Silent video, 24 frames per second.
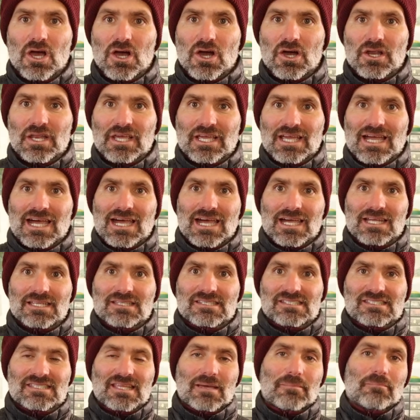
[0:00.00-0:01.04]
on a
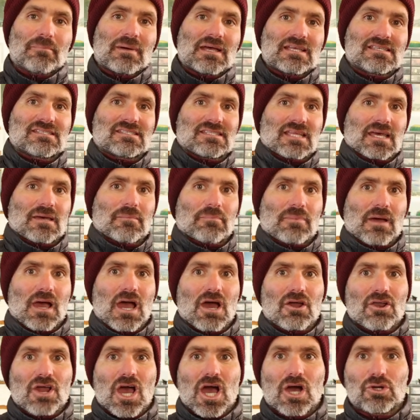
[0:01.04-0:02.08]
guide step by step
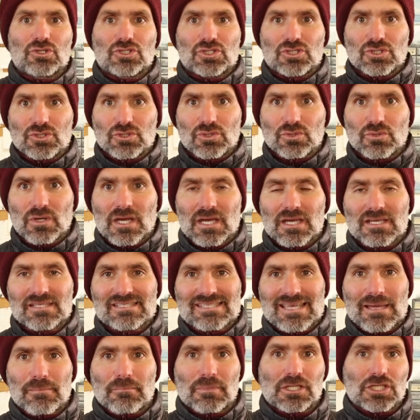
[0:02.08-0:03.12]
on how to
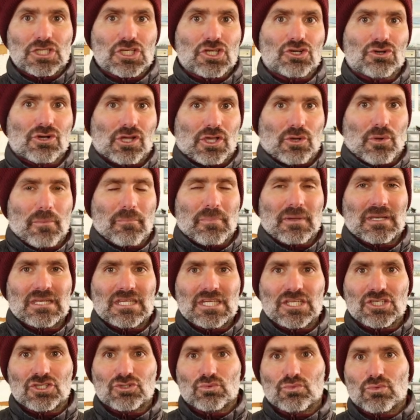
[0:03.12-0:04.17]
assemble your
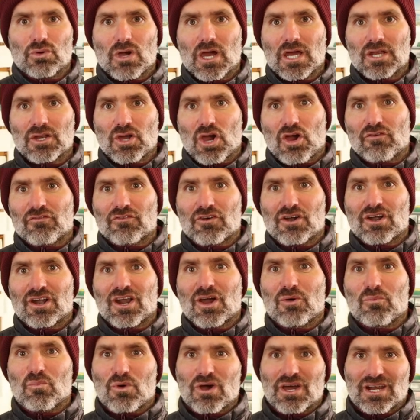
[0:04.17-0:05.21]
equipment into one of
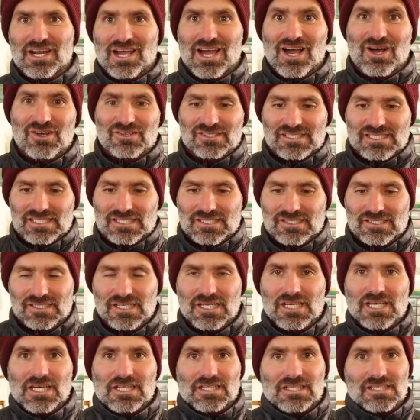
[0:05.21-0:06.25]
our water
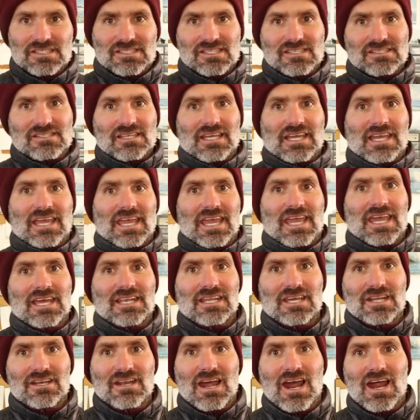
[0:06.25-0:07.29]
housings. This is a
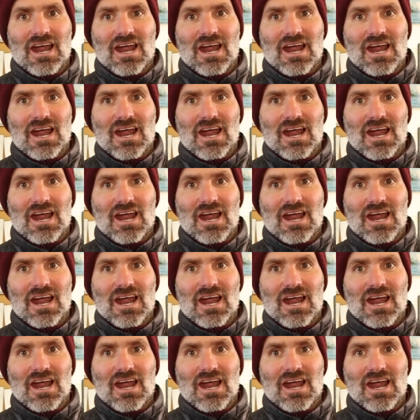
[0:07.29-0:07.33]
Canon